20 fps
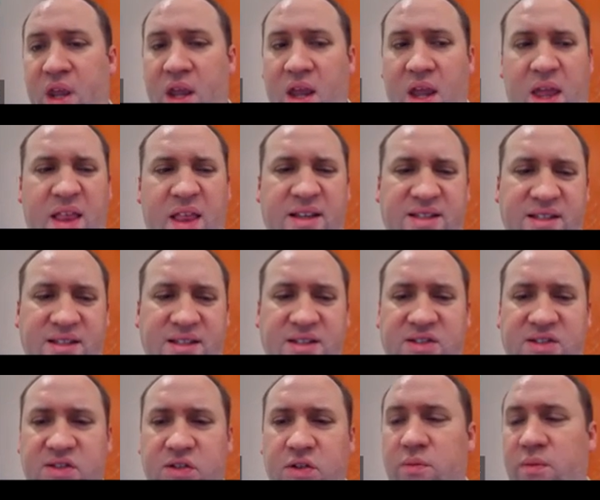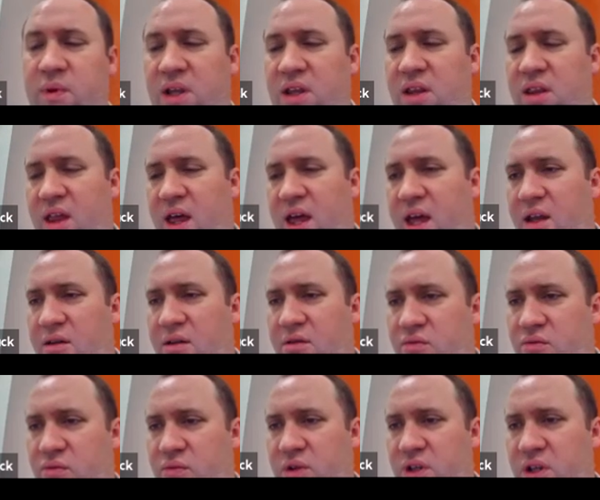And this is assuming that
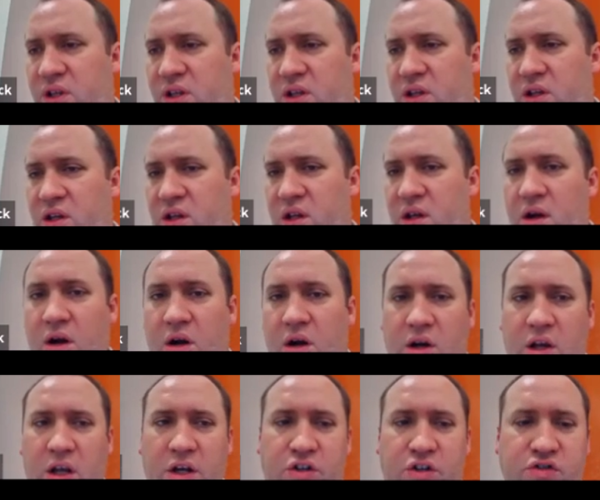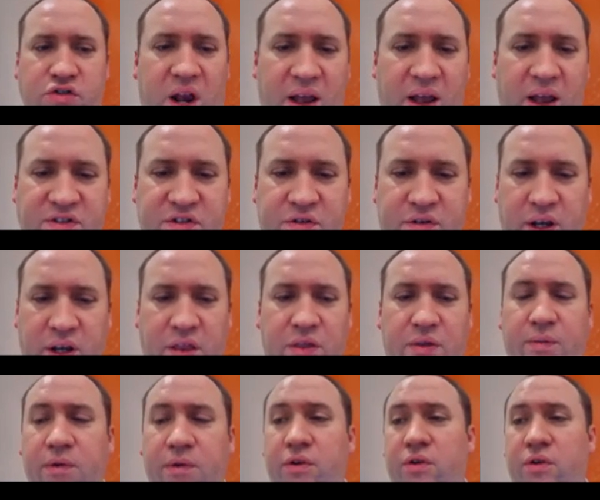we are going to drive straight
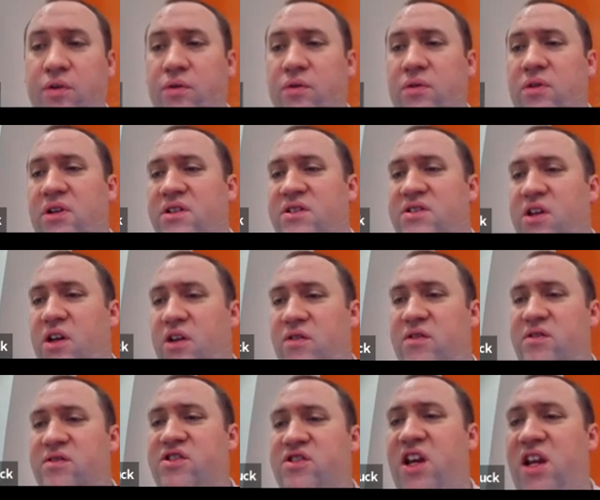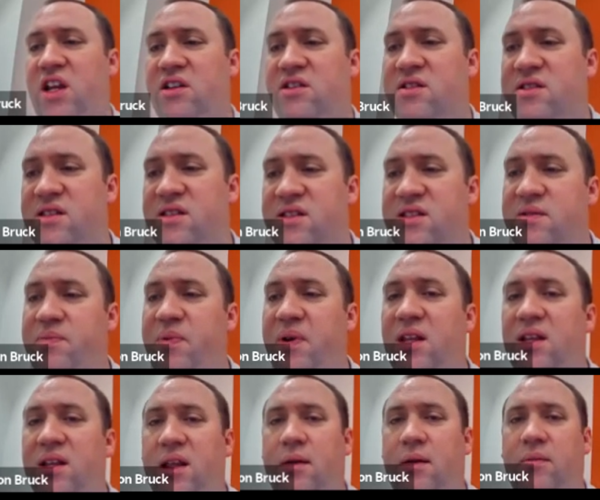through. There's no changes in
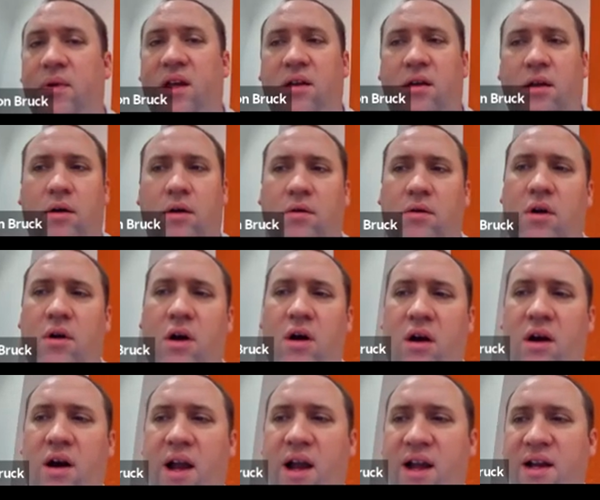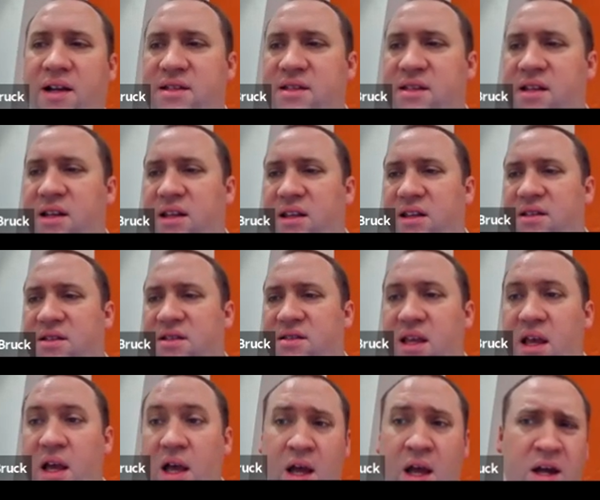speed limit, no car accidents,
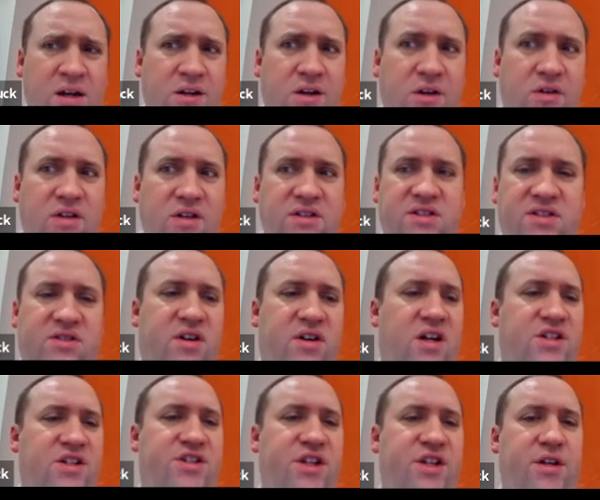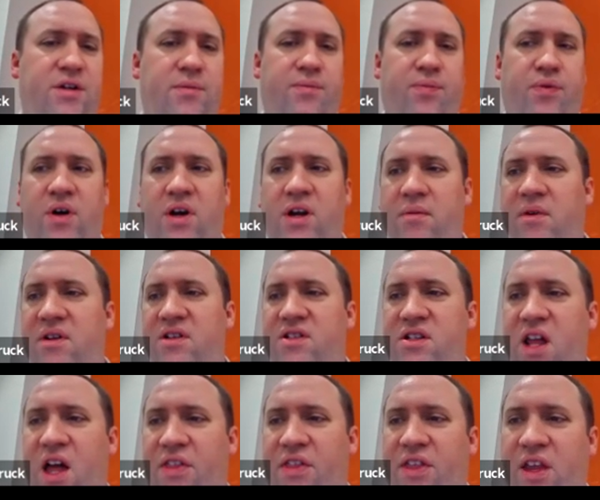no construction, pretty much
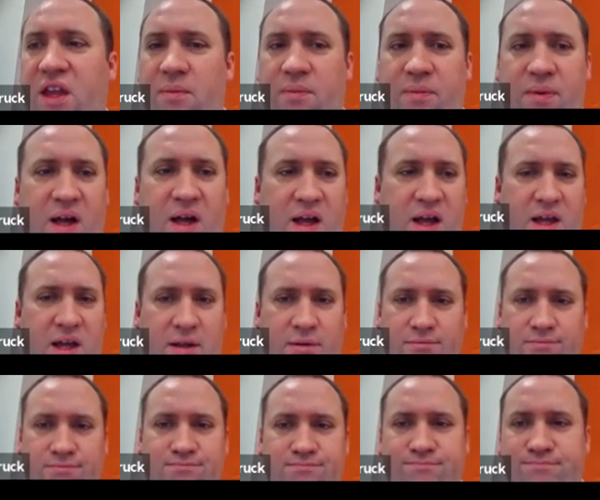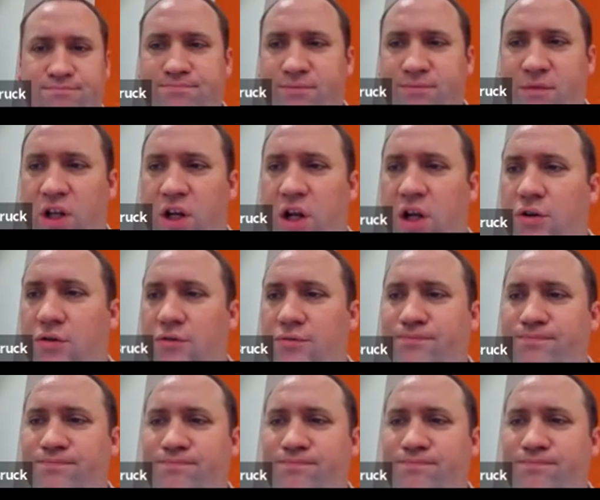nothing but, you know,